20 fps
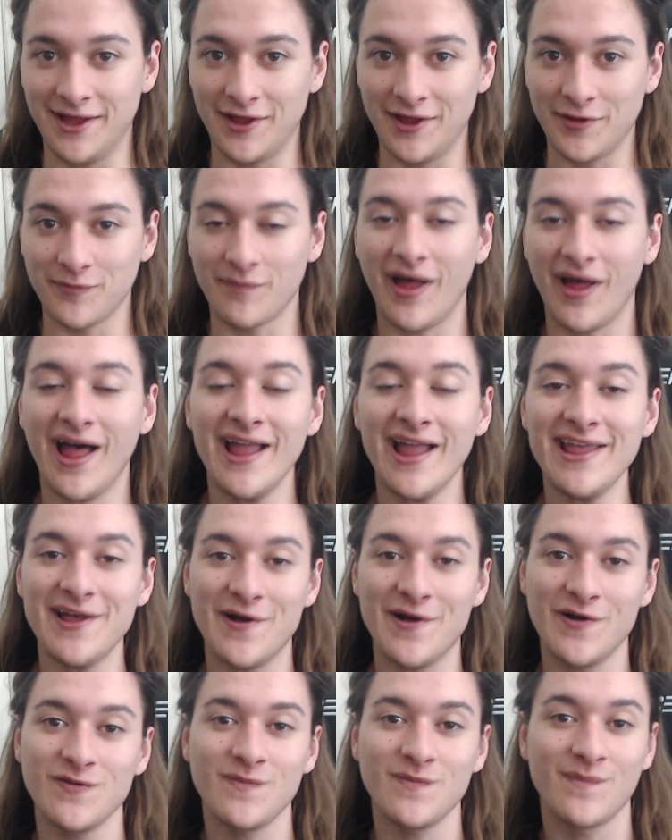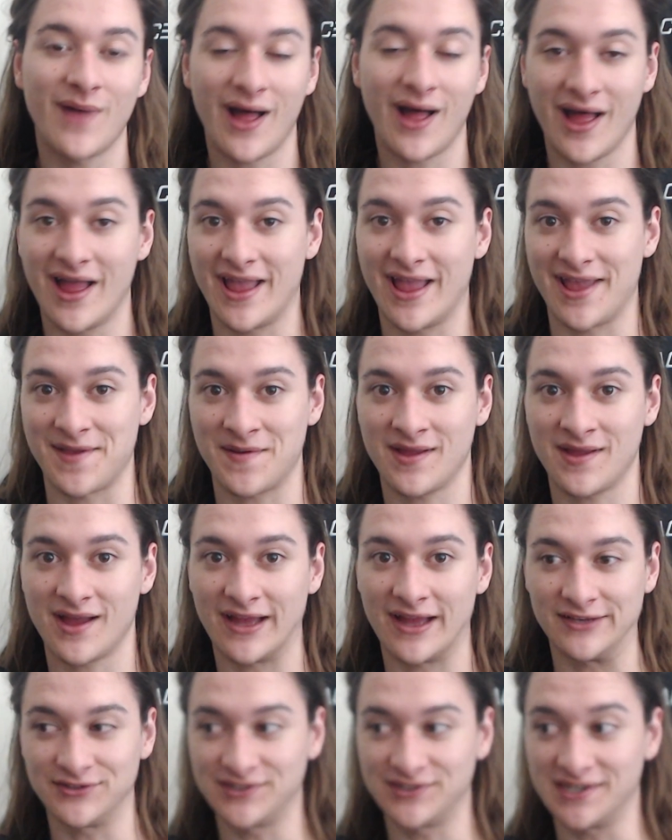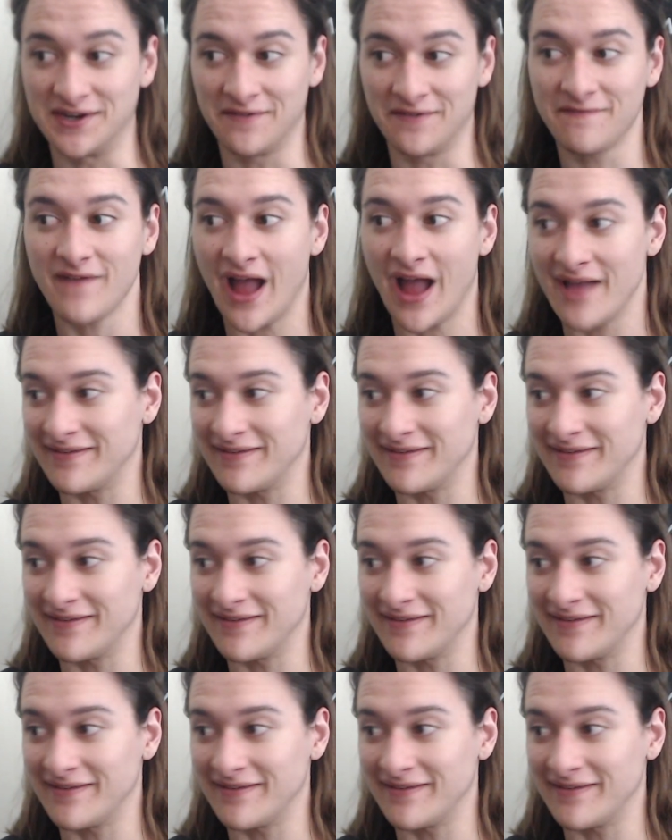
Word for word: My oh my, I just did a five